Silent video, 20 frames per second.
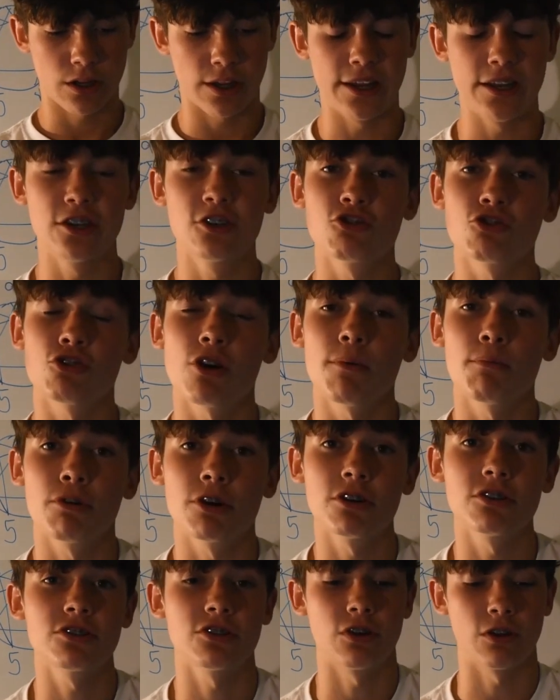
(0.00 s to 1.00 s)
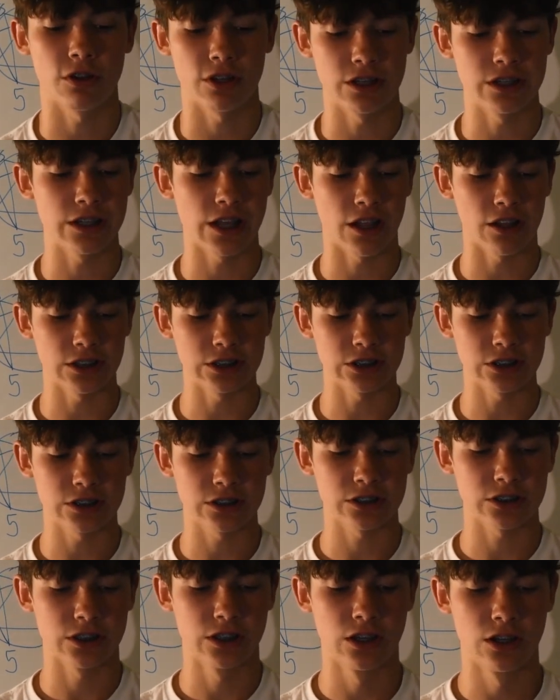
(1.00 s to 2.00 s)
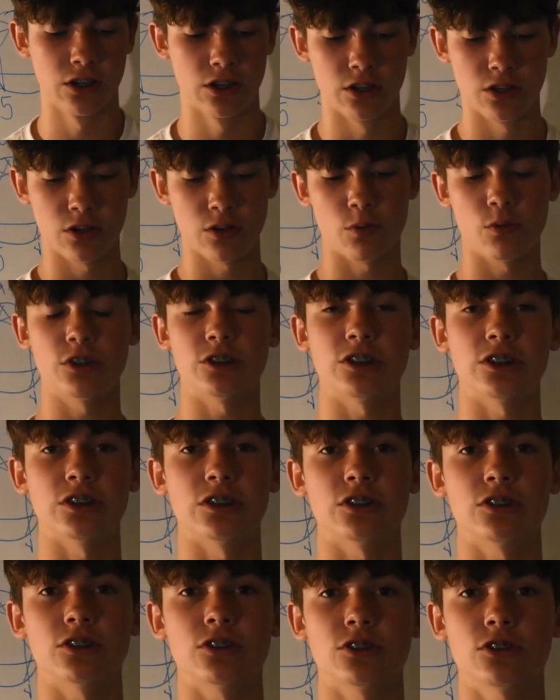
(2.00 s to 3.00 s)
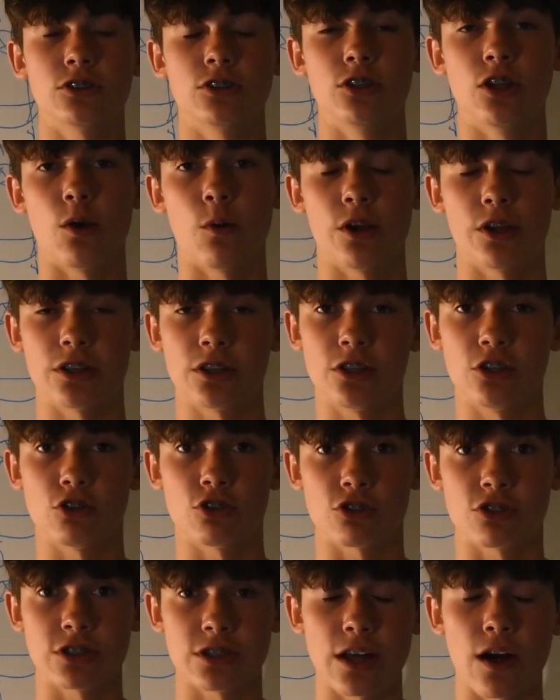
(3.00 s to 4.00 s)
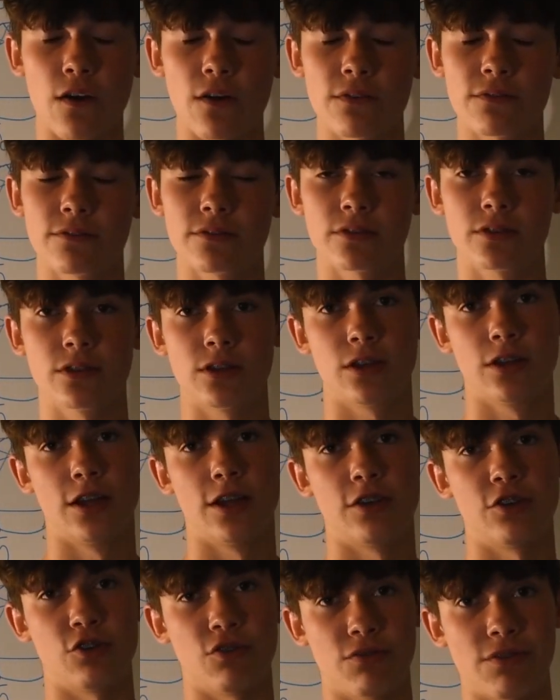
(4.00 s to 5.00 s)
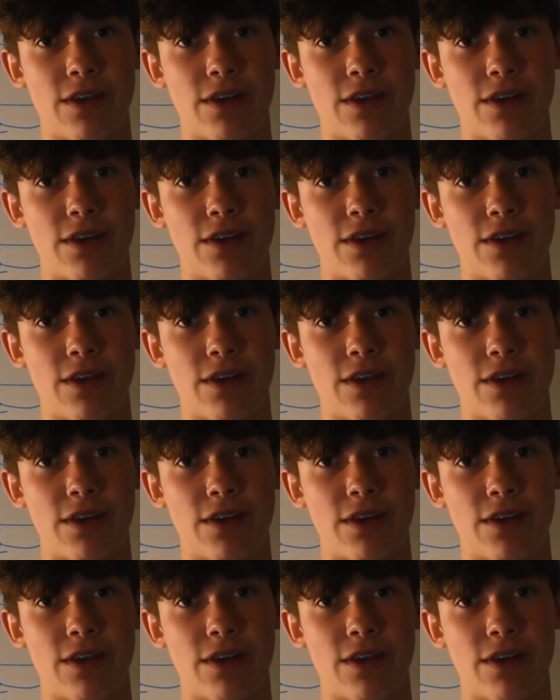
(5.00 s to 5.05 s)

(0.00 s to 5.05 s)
Intrapersonal intelligence, which is knowing yourself, your